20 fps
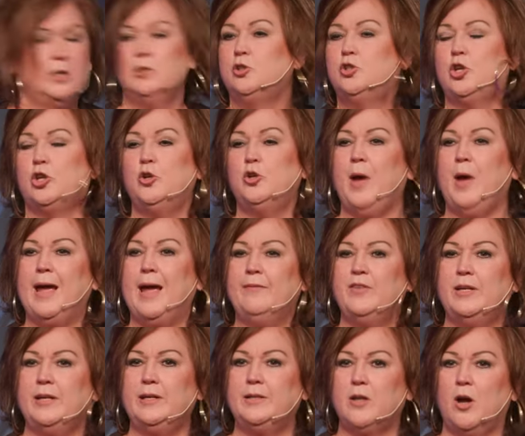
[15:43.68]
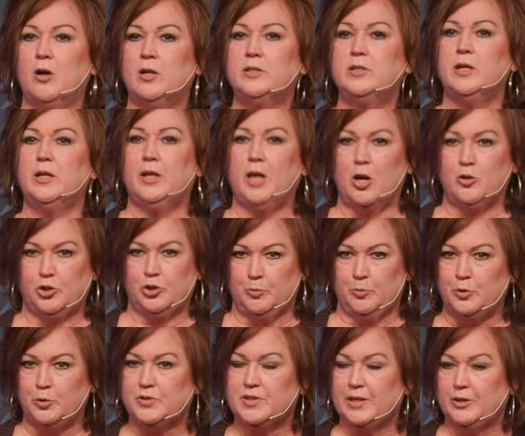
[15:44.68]
Do you have any
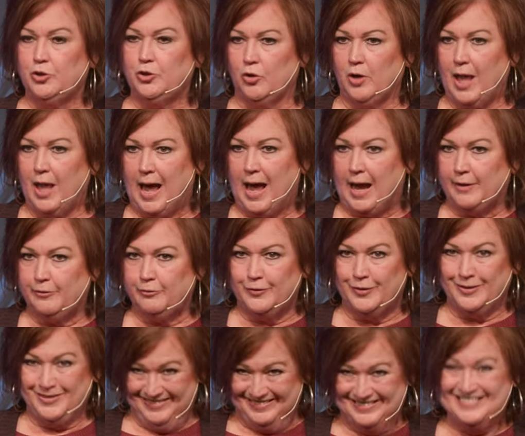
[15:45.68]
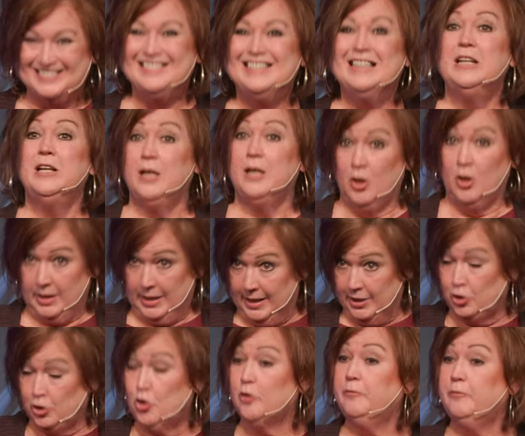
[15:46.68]
non-negotiables in your life,
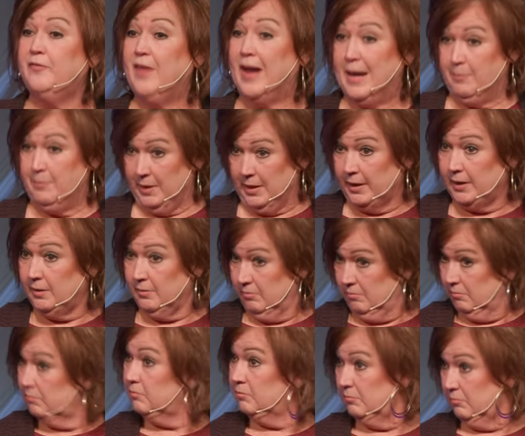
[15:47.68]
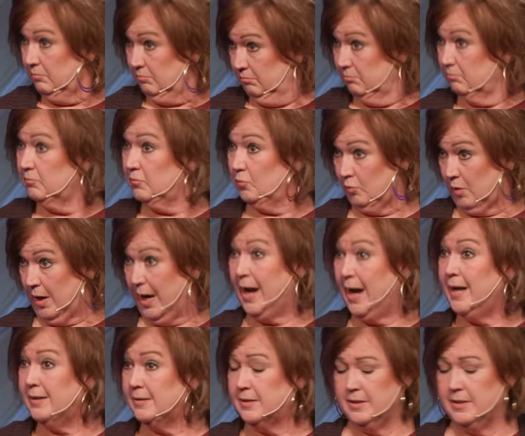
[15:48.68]
in your family,
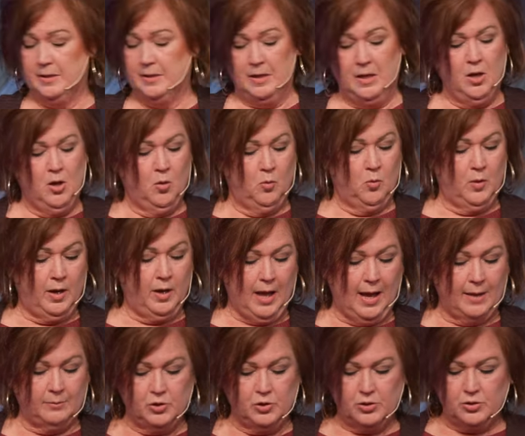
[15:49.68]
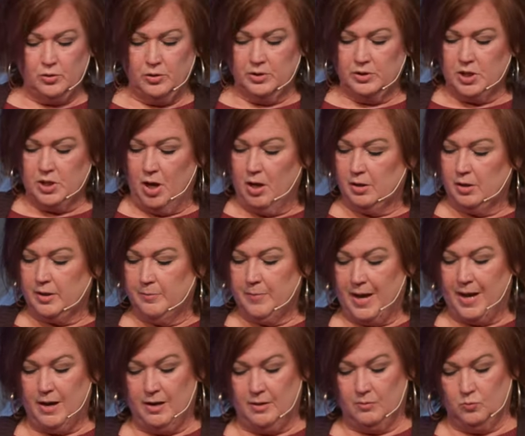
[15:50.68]
right? Well, I'm just going to talk
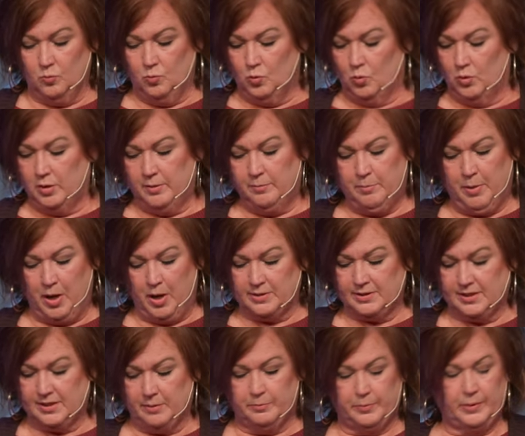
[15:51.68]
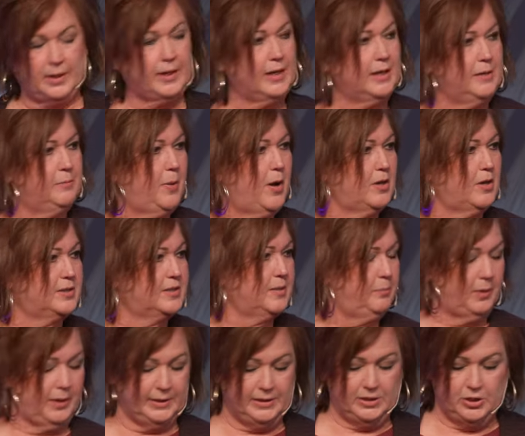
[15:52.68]
about one, possibly,
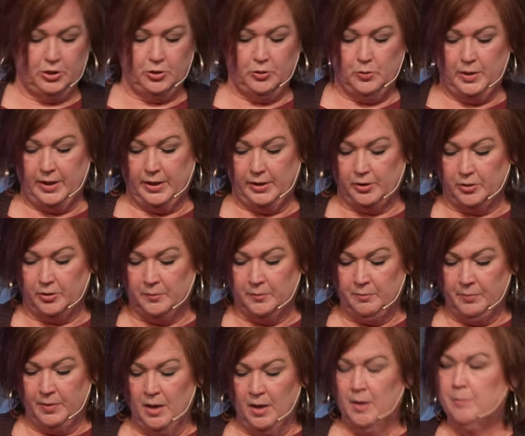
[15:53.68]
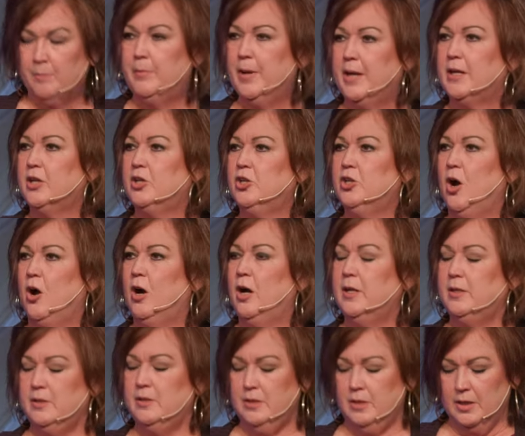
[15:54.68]
possibly two here. But a
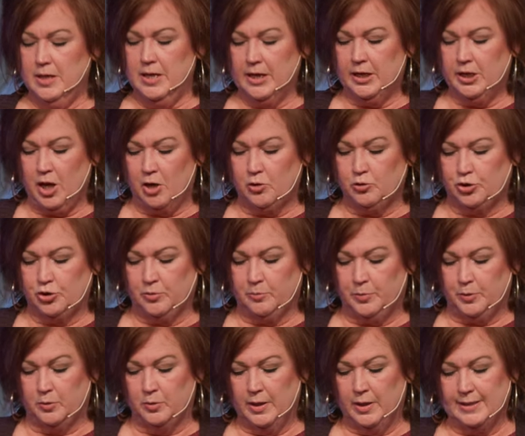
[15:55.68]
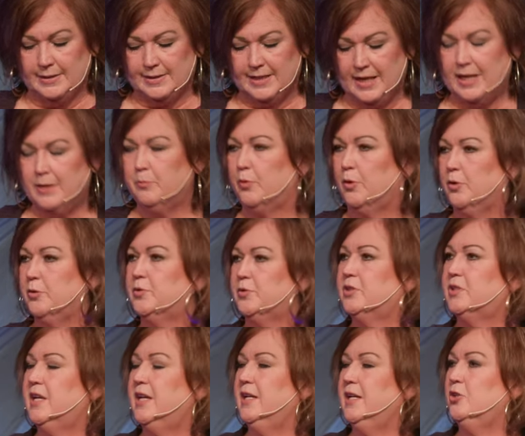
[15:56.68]
non-negotiable is Hebrews
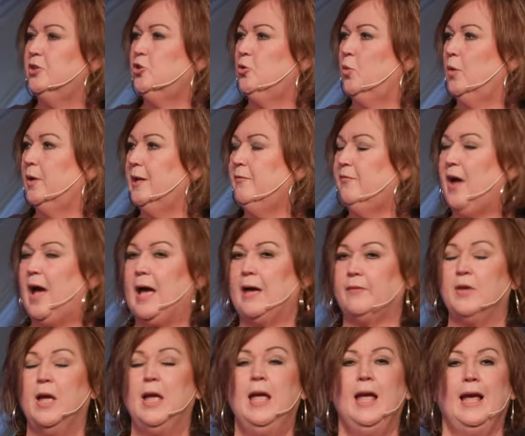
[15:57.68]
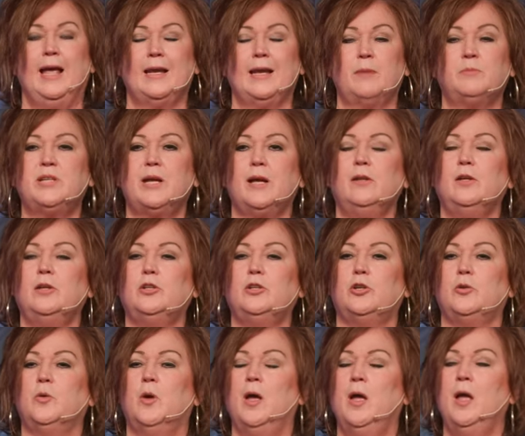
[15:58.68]
ten twenty-five. And I'm telling
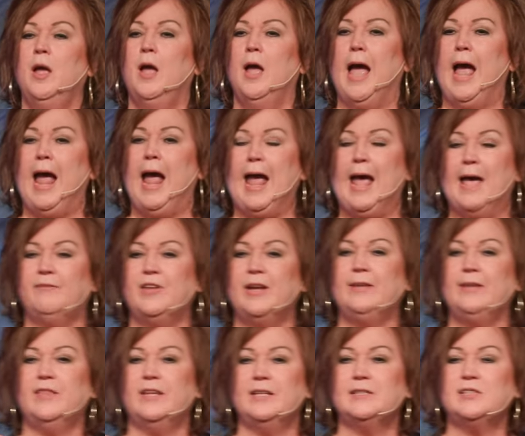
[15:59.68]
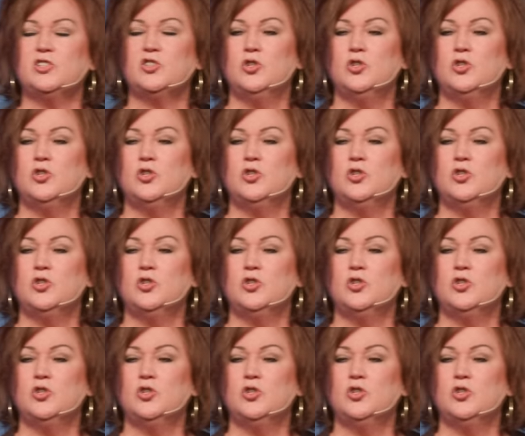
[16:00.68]
you, having this